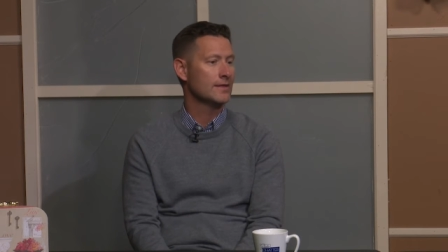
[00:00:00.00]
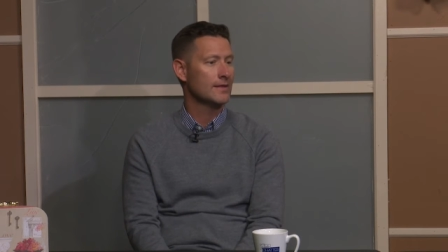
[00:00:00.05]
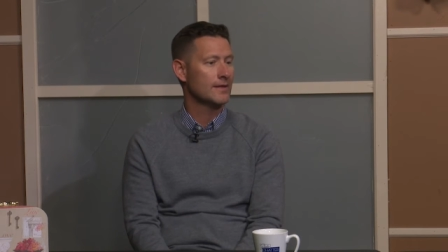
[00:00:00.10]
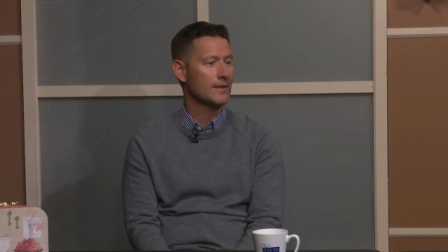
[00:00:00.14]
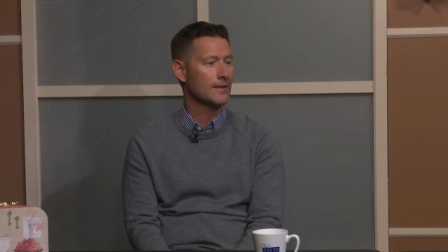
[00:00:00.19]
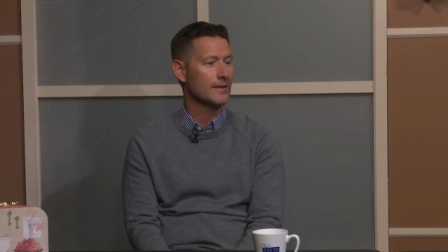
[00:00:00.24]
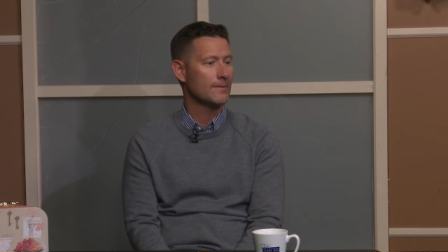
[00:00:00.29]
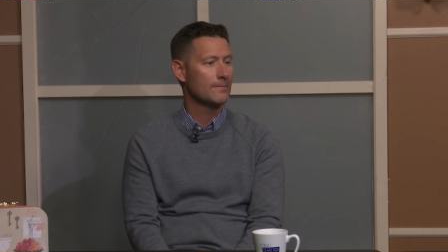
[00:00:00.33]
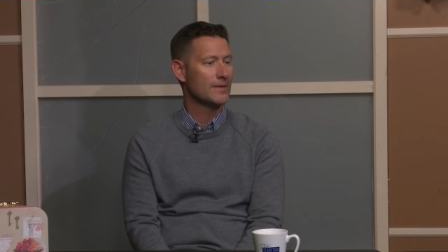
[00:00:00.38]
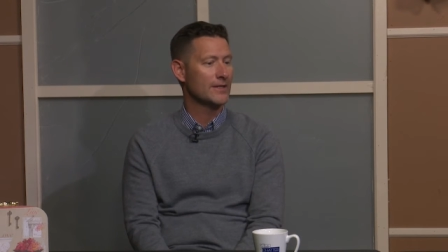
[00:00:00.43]

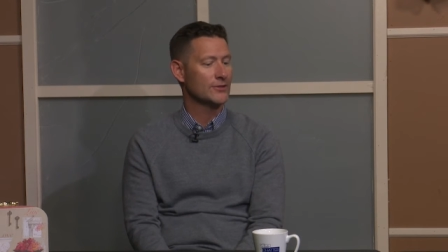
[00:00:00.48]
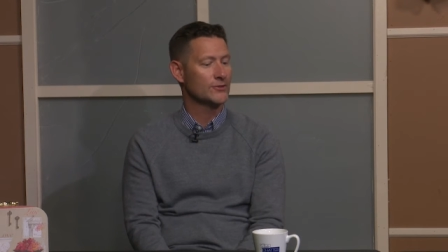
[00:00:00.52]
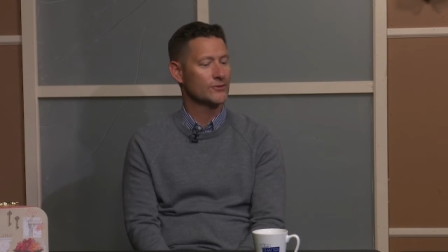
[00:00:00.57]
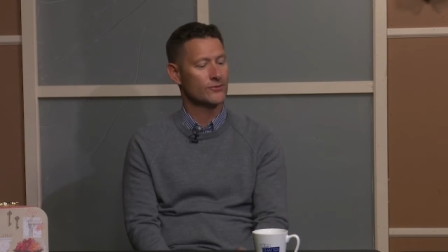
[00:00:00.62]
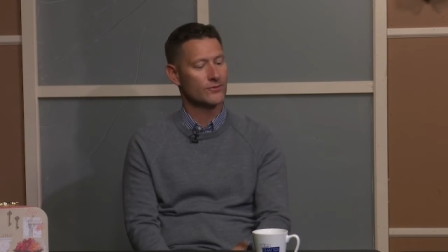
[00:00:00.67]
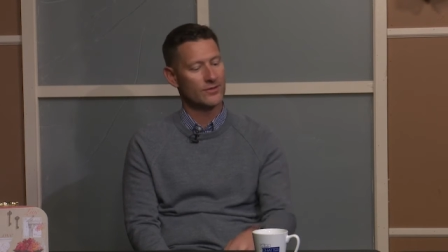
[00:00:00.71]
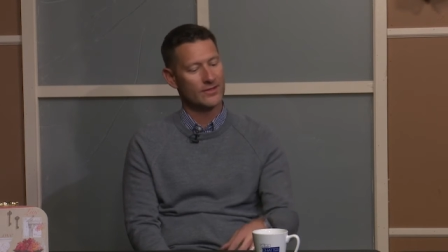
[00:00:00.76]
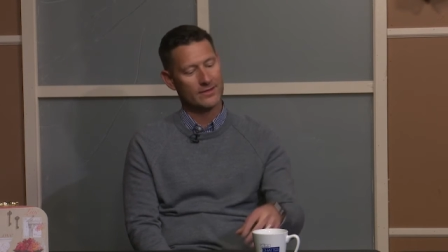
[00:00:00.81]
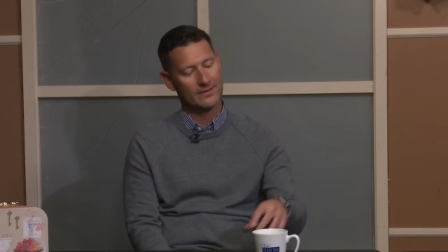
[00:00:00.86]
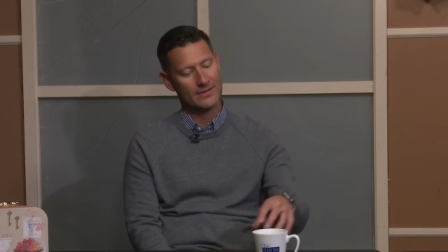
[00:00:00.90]
uh, make
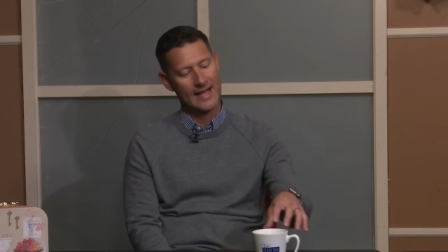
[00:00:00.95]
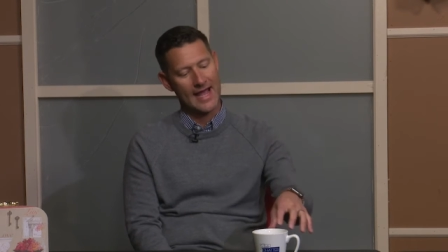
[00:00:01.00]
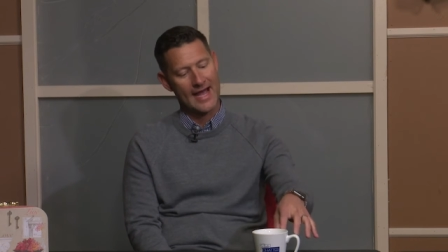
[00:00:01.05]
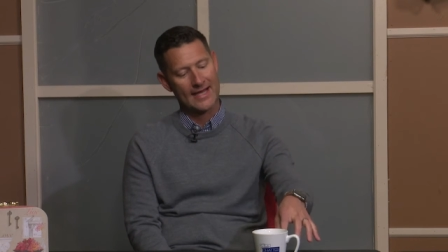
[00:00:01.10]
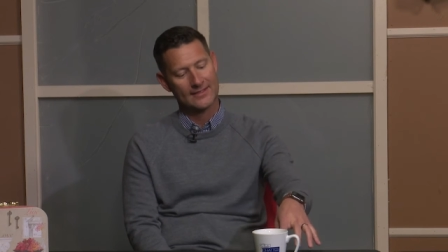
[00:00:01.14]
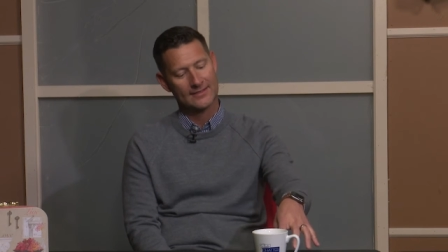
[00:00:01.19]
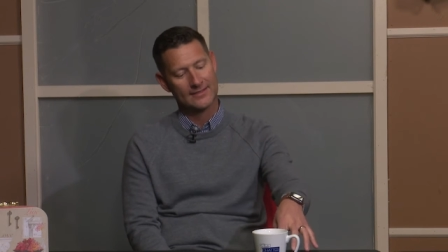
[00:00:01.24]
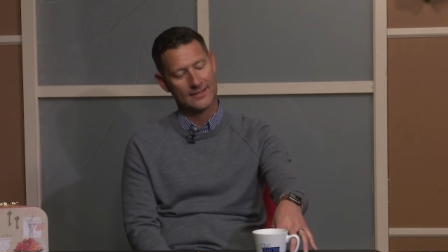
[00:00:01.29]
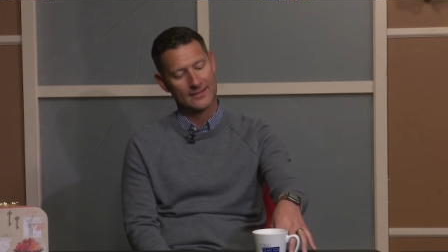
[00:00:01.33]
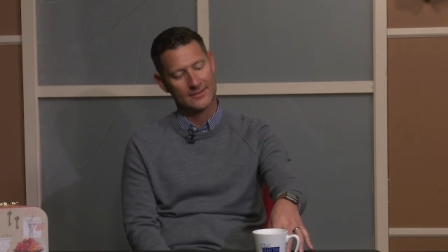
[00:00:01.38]
sure that the
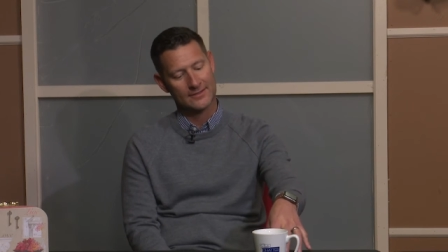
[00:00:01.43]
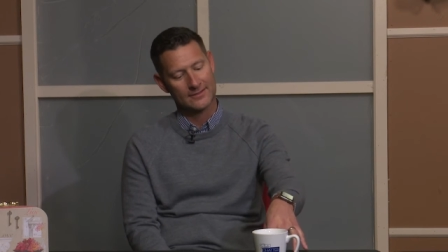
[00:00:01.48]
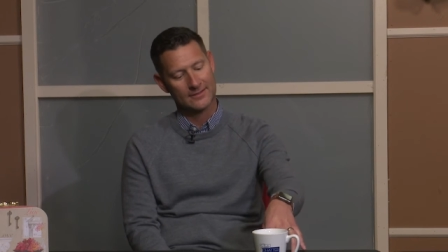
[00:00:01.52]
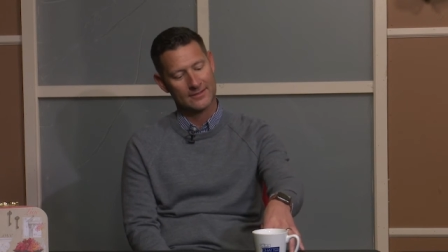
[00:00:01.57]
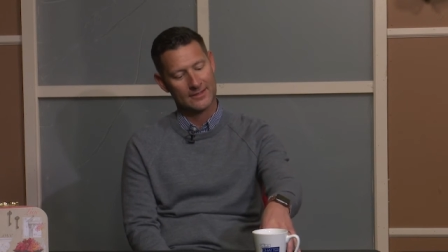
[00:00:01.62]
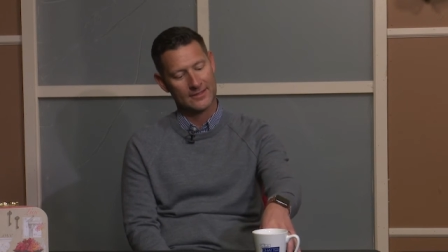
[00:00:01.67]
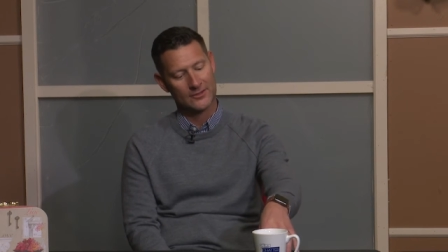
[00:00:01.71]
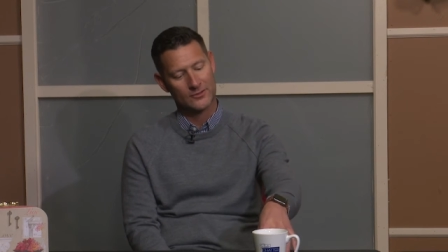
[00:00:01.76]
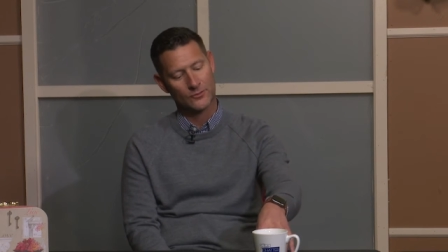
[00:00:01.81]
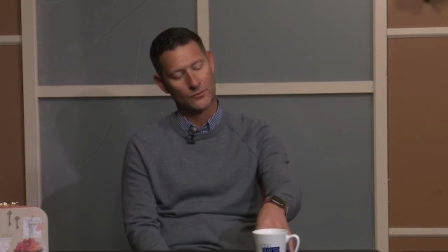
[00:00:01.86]
assets
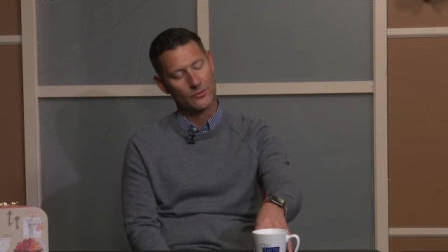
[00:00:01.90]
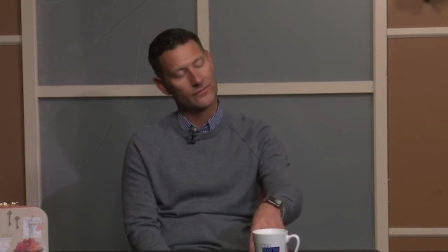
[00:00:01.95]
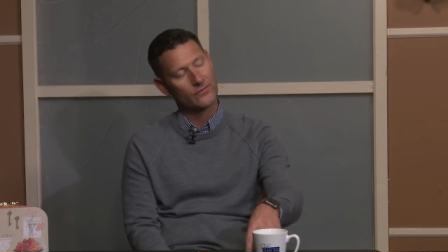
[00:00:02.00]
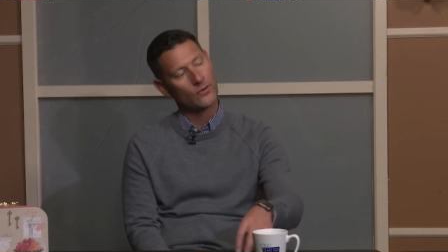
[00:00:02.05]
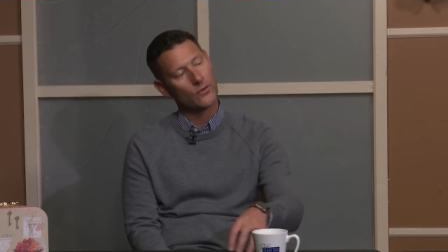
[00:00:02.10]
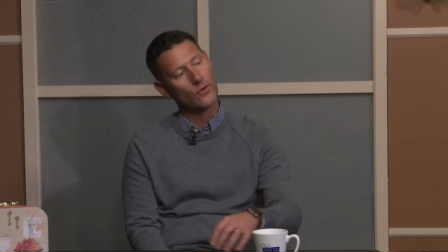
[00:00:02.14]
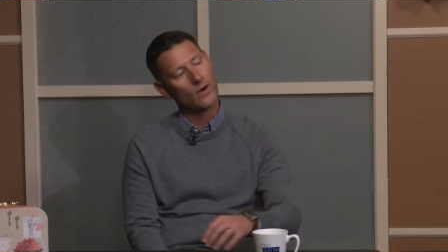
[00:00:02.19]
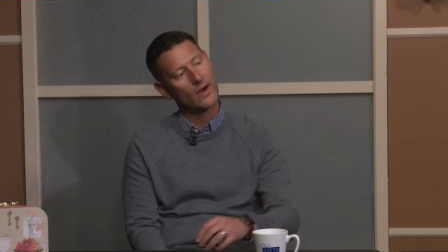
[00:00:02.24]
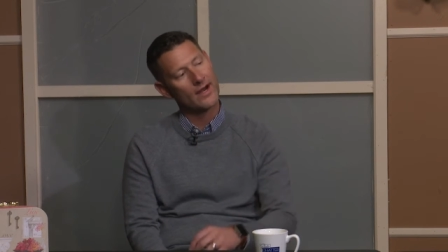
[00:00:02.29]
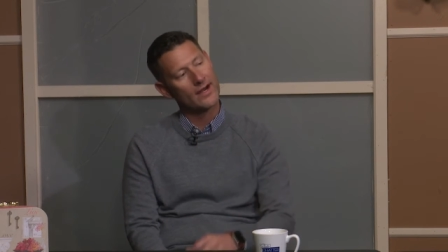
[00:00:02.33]
and things that we've
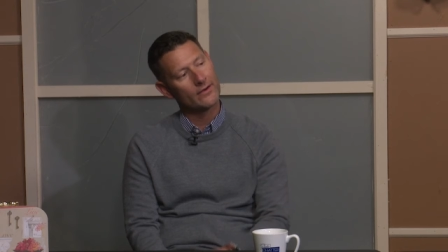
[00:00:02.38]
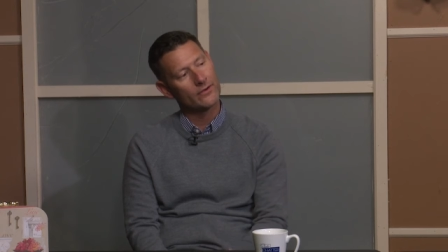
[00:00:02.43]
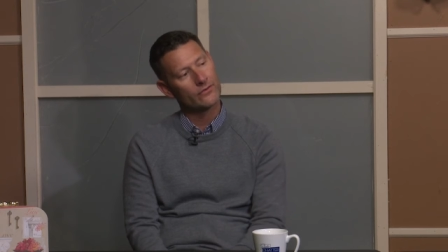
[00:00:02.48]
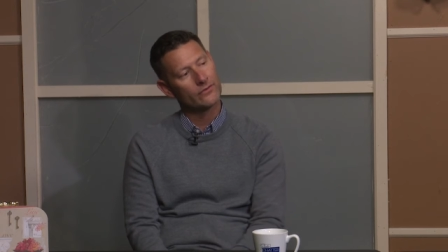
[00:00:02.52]
acquired